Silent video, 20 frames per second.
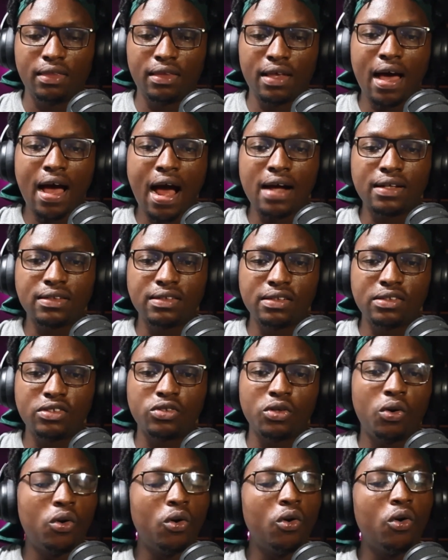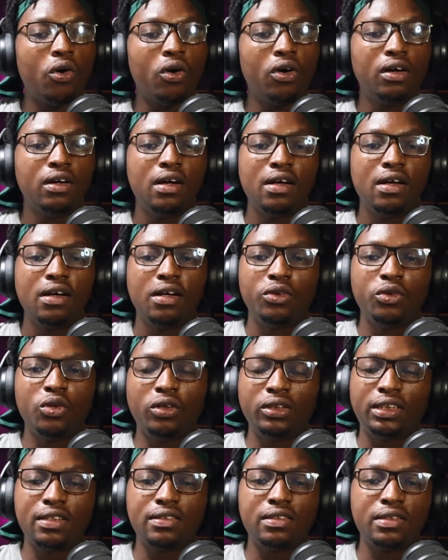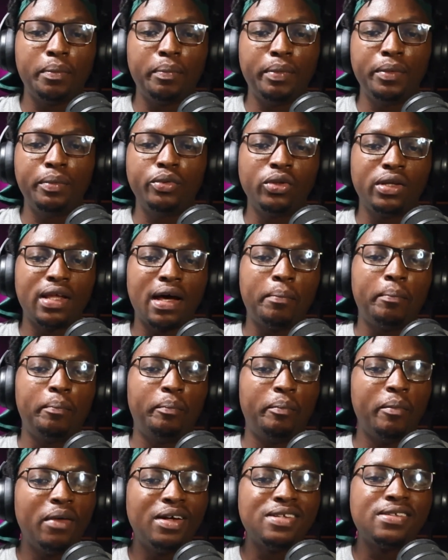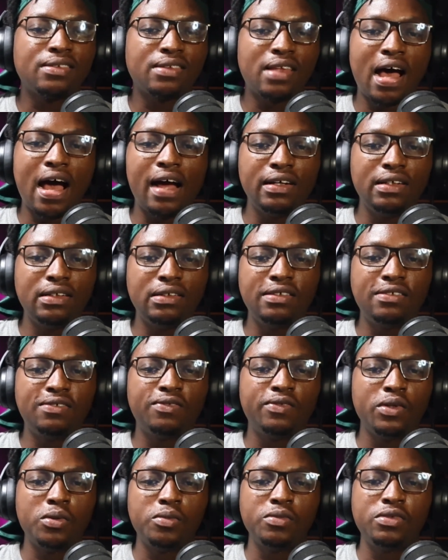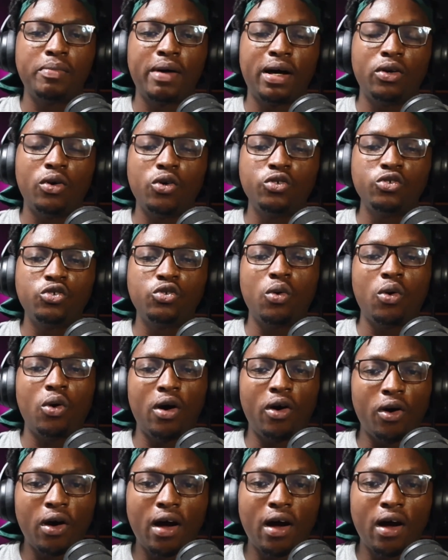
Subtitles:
the actors or not just the people that star in these films, but also